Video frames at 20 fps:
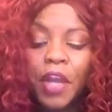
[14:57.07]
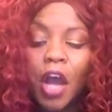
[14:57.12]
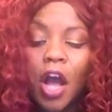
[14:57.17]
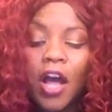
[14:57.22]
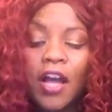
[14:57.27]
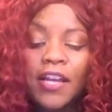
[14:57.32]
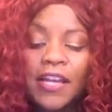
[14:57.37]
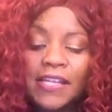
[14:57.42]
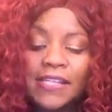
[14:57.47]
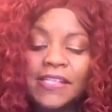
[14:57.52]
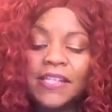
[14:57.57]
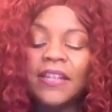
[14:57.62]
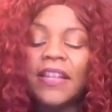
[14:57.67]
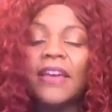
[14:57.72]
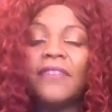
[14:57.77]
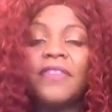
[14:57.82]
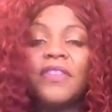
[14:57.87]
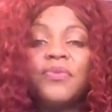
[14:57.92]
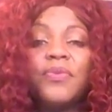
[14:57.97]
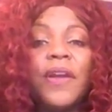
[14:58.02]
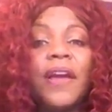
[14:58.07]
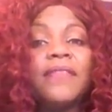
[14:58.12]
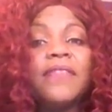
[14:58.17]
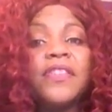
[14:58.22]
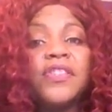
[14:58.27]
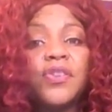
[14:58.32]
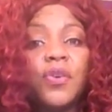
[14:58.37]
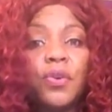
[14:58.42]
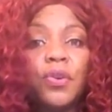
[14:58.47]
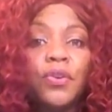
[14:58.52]
August eleventh, we have a
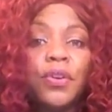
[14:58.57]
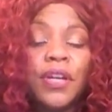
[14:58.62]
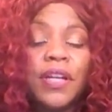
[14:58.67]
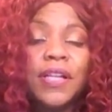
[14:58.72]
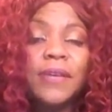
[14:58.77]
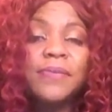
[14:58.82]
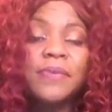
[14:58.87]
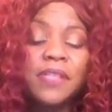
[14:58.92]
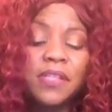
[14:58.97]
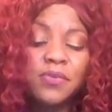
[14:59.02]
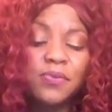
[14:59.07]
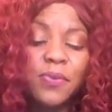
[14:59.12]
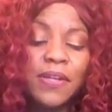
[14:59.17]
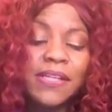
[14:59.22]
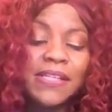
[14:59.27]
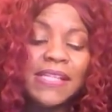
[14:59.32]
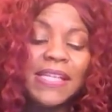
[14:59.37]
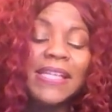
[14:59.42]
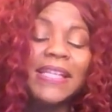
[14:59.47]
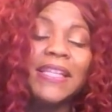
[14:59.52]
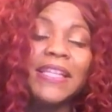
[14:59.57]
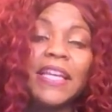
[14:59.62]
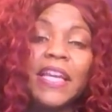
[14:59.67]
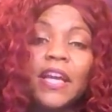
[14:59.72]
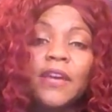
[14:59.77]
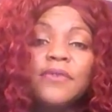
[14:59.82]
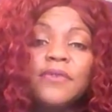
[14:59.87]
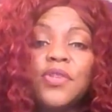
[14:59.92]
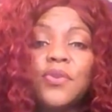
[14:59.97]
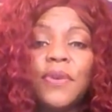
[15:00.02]
solar eclipse. This one is in
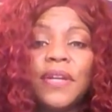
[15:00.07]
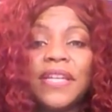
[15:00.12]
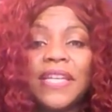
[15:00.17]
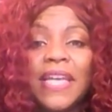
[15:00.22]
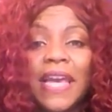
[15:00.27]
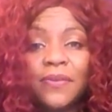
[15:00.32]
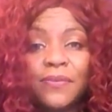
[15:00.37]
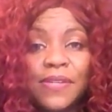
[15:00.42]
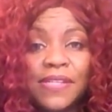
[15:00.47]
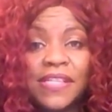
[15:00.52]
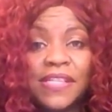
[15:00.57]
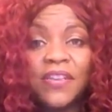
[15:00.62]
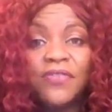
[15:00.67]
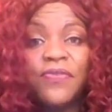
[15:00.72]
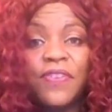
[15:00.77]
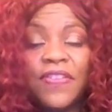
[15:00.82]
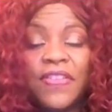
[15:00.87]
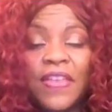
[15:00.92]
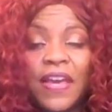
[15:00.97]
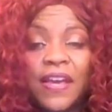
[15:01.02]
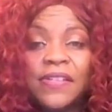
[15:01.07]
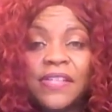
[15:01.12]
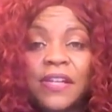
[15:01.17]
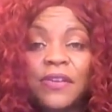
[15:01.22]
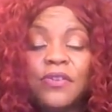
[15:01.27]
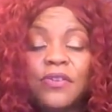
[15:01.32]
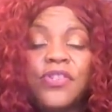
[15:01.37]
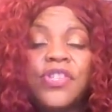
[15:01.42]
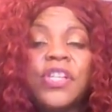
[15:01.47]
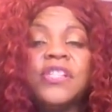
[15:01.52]
Leo. So again, we see fifth house
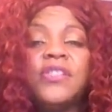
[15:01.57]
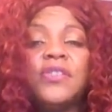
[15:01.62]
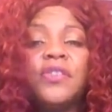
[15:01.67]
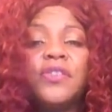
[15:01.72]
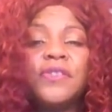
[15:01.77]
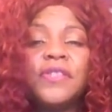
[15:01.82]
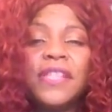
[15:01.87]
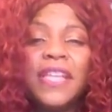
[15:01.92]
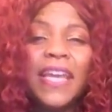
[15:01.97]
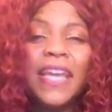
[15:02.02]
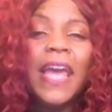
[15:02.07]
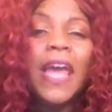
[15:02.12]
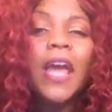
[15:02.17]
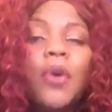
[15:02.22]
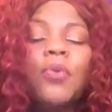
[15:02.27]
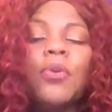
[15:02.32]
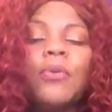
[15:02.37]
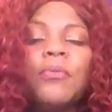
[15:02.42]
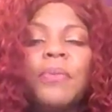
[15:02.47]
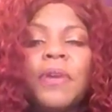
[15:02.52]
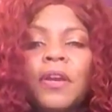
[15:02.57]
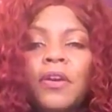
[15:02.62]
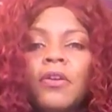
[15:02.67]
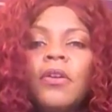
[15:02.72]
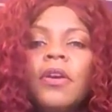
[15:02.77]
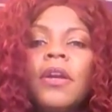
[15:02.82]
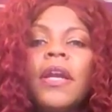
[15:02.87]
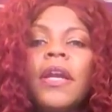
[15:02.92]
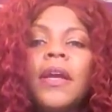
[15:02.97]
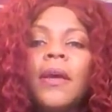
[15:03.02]
energy. So you see, we're
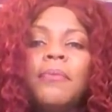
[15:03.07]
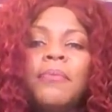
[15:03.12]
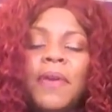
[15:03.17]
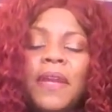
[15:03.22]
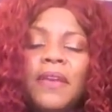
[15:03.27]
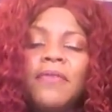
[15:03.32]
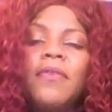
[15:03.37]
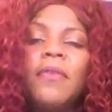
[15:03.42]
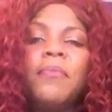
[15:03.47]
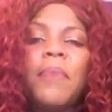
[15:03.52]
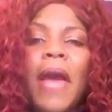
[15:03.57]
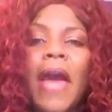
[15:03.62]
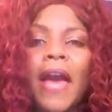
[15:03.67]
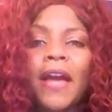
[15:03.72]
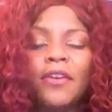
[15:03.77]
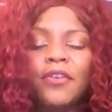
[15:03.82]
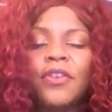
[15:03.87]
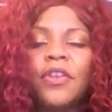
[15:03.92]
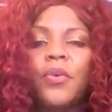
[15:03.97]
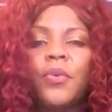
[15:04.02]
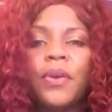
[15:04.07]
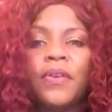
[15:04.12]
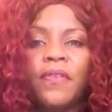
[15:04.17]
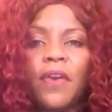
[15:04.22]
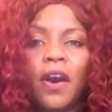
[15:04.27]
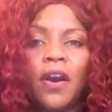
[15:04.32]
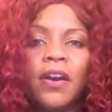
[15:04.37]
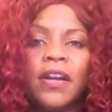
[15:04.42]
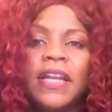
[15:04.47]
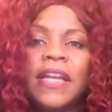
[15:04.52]
mirroring a bit of a pattern that we've
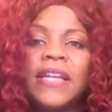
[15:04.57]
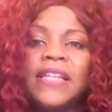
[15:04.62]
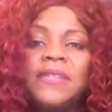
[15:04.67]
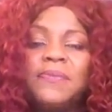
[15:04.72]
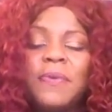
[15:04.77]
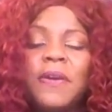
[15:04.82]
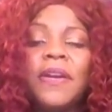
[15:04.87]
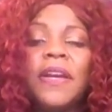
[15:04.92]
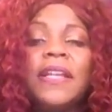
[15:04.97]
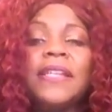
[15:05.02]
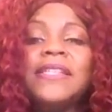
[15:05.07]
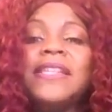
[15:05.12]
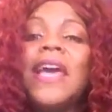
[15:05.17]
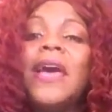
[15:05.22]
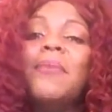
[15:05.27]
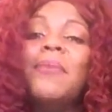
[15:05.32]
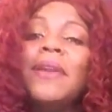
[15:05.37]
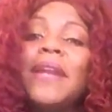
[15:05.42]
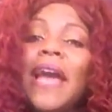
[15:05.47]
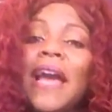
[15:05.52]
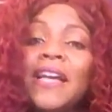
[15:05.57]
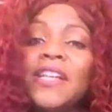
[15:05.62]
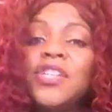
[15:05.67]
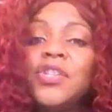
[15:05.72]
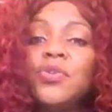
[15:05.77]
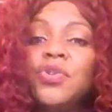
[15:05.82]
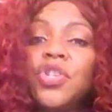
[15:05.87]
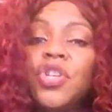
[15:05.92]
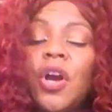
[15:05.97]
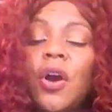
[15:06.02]
already experienced. But as
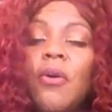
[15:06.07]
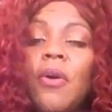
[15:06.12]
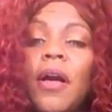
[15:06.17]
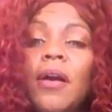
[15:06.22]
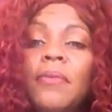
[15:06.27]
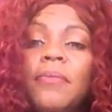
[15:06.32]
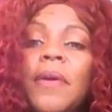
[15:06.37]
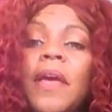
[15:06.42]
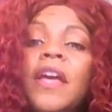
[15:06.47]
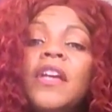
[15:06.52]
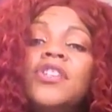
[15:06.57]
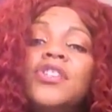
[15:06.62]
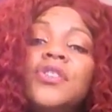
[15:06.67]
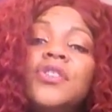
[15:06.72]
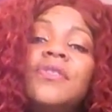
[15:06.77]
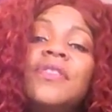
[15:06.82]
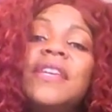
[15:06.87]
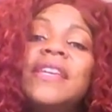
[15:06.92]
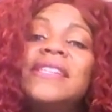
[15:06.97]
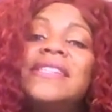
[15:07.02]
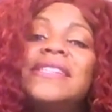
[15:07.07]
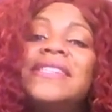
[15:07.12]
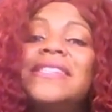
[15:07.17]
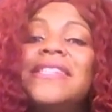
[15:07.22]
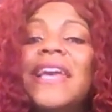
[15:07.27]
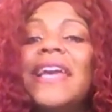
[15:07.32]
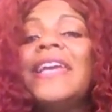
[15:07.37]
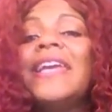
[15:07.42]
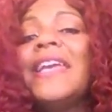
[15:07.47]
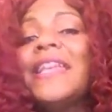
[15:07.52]
you show up to the
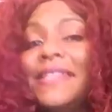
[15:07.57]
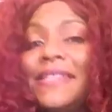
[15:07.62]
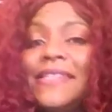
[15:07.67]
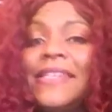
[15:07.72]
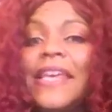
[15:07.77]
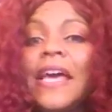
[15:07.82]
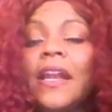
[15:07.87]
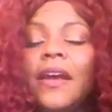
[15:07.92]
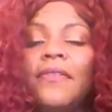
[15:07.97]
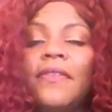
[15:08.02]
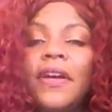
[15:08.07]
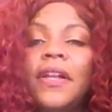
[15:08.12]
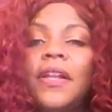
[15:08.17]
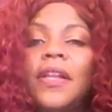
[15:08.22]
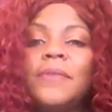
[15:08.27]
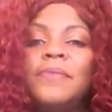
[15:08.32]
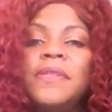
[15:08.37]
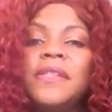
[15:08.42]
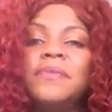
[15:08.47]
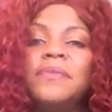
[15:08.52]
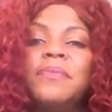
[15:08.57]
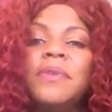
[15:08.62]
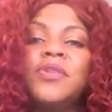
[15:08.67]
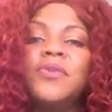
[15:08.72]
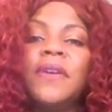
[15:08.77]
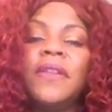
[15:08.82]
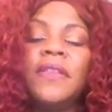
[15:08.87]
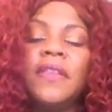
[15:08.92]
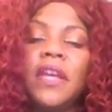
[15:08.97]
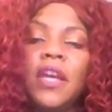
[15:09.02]
second set of eclipses
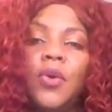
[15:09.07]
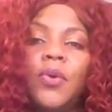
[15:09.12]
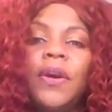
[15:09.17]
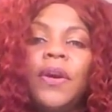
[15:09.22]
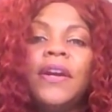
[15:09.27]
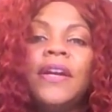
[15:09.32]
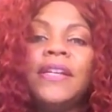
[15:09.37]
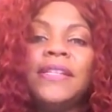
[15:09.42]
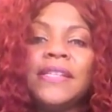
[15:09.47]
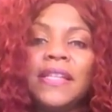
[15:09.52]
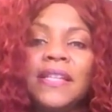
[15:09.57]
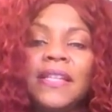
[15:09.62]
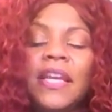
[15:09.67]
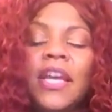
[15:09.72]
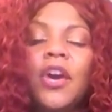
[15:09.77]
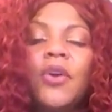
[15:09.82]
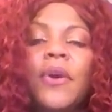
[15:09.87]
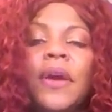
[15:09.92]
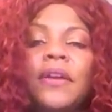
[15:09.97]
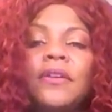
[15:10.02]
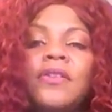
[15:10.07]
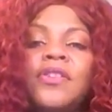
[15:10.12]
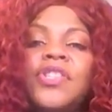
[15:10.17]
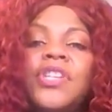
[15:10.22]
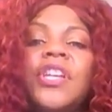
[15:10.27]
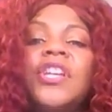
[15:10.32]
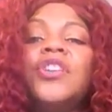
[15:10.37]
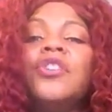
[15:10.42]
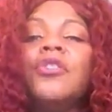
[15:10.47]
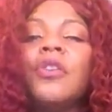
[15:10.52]
between the Aquarius and Leo energy,
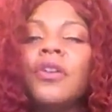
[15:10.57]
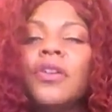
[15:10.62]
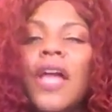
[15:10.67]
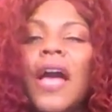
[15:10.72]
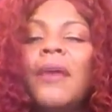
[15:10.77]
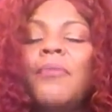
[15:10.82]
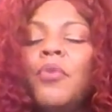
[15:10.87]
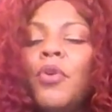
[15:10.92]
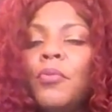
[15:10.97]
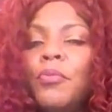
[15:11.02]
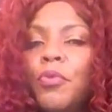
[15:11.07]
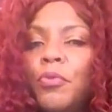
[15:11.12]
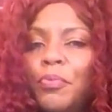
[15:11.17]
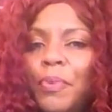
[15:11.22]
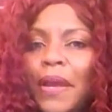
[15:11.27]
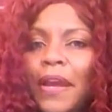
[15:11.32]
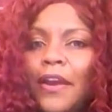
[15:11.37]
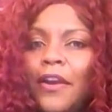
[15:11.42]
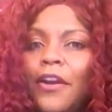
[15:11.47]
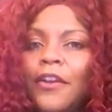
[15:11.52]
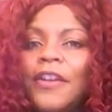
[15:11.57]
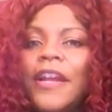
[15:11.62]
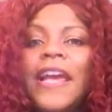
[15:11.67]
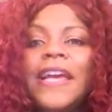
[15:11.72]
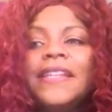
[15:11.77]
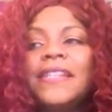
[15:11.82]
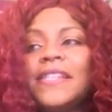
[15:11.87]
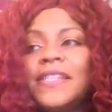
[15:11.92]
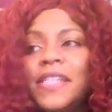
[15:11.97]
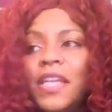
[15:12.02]
you're a lot more prepared
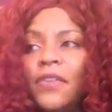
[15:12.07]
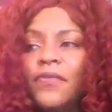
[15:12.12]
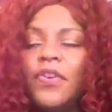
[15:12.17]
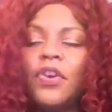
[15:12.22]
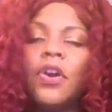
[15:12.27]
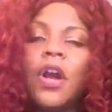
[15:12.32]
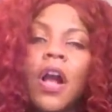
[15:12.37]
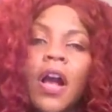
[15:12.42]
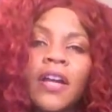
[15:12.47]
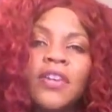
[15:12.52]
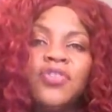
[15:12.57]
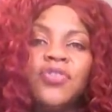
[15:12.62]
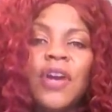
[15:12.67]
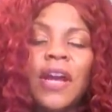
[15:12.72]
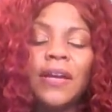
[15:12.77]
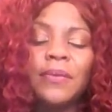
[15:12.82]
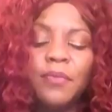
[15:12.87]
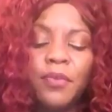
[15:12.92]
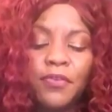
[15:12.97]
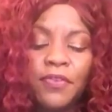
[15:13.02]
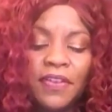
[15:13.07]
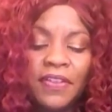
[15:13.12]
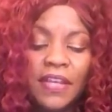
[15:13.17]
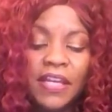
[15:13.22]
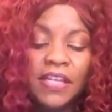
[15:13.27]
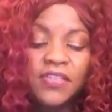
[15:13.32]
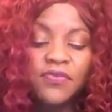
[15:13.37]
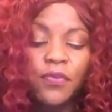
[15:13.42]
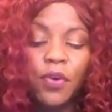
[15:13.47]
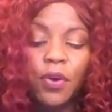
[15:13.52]
to see if you're on track moving
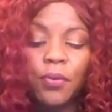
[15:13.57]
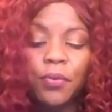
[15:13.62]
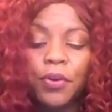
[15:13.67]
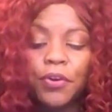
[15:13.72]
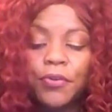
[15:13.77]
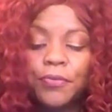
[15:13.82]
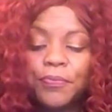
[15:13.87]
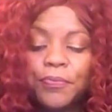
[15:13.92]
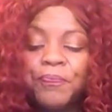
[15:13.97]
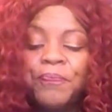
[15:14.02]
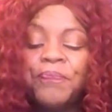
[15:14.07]
things forward.